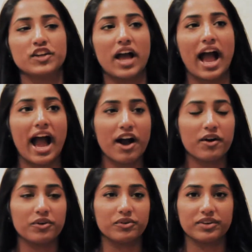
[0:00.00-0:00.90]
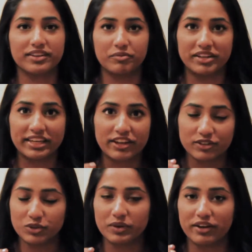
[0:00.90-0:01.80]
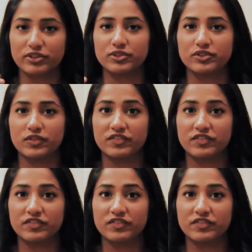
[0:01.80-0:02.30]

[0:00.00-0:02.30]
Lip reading: how when two characters